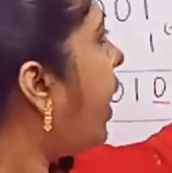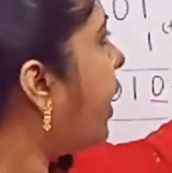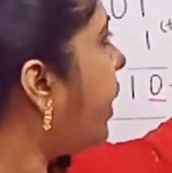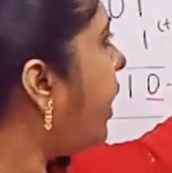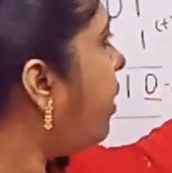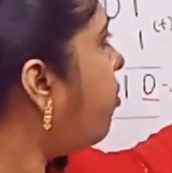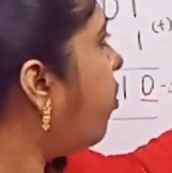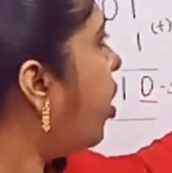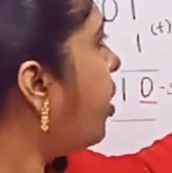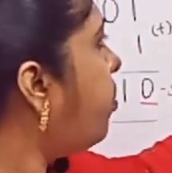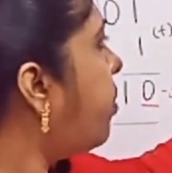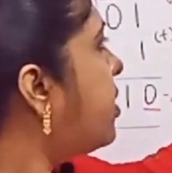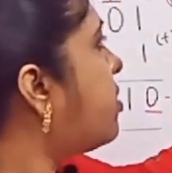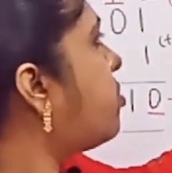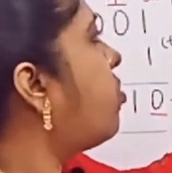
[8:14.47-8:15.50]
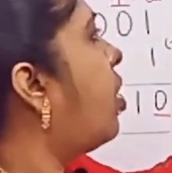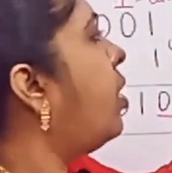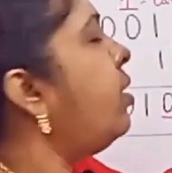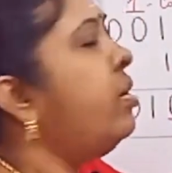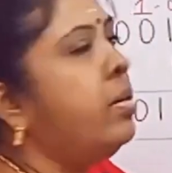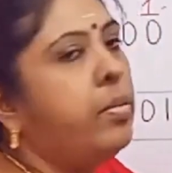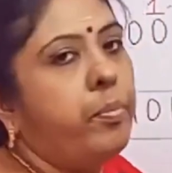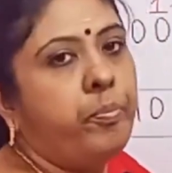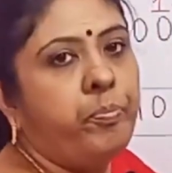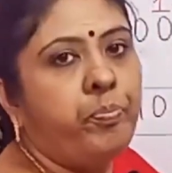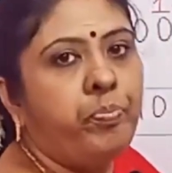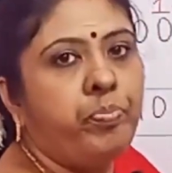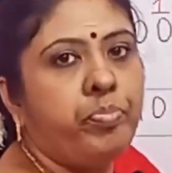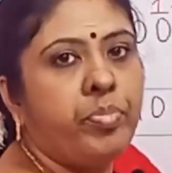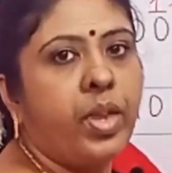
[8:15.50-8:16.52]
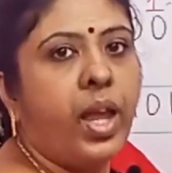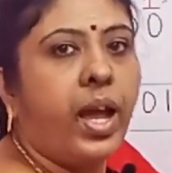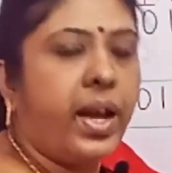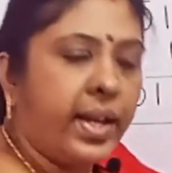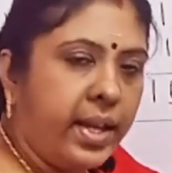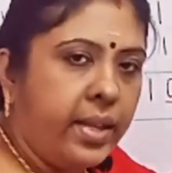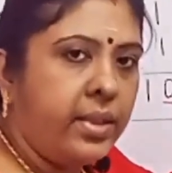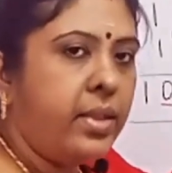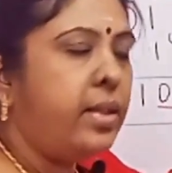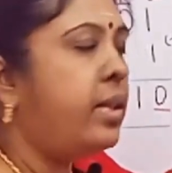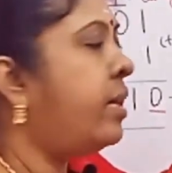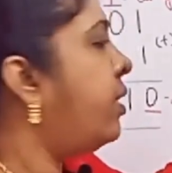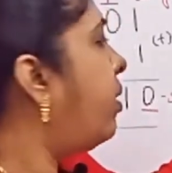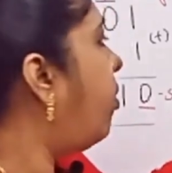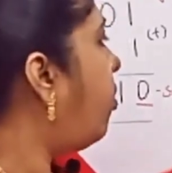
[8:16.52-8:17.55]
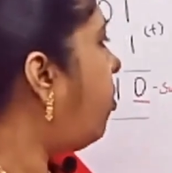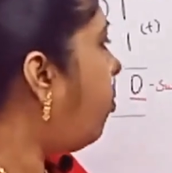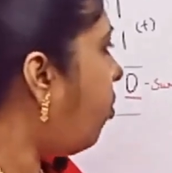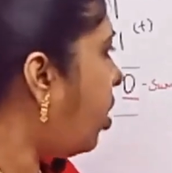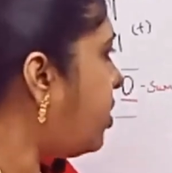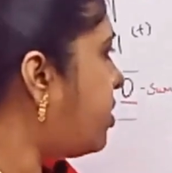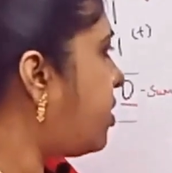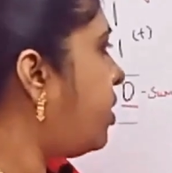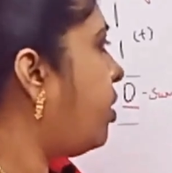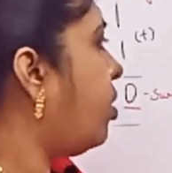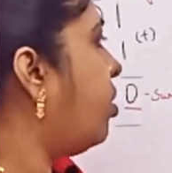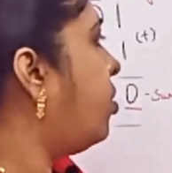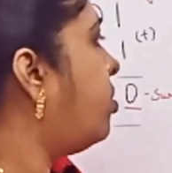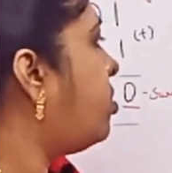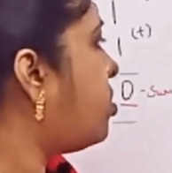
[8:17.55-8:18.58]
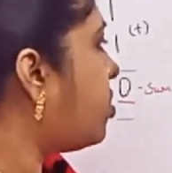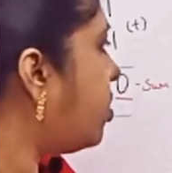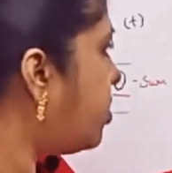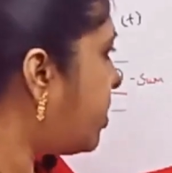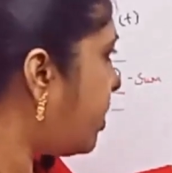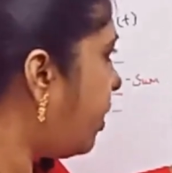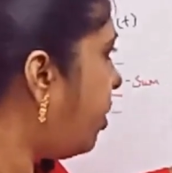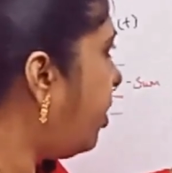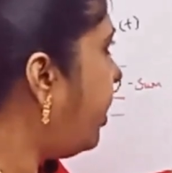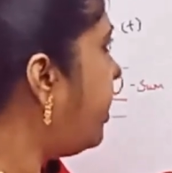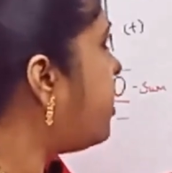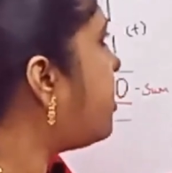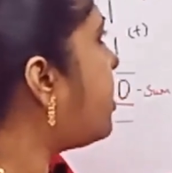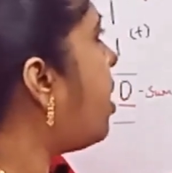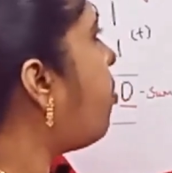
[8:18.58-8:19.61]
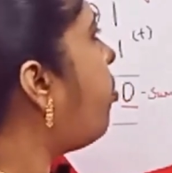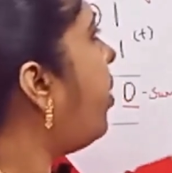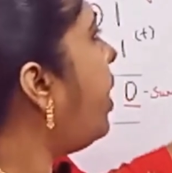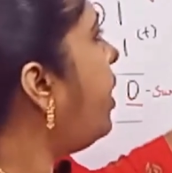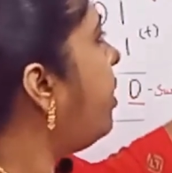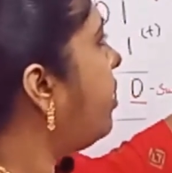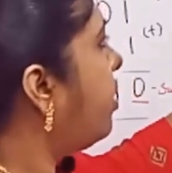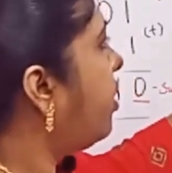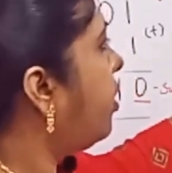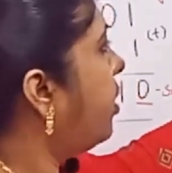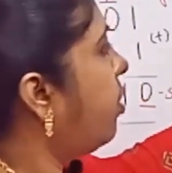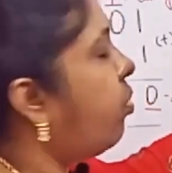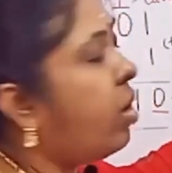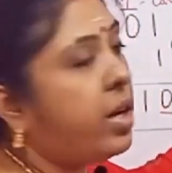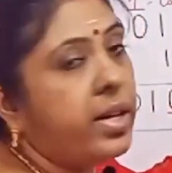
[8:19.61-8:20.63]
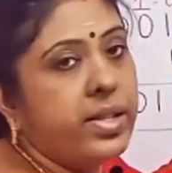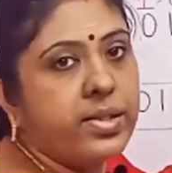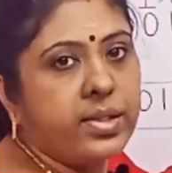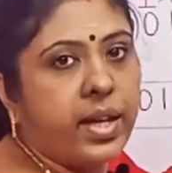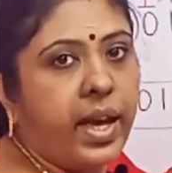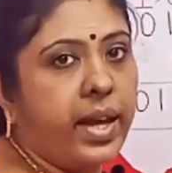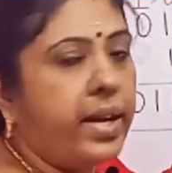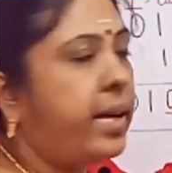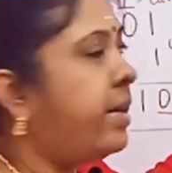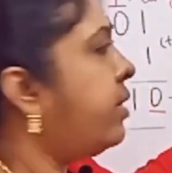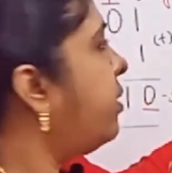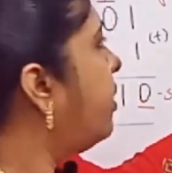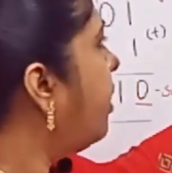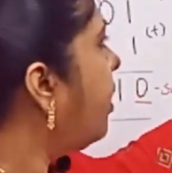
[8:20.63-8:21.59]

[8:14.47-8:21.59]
Again 1 plus 1, again 1 0. So 0 in sum bit, the 1 is carried.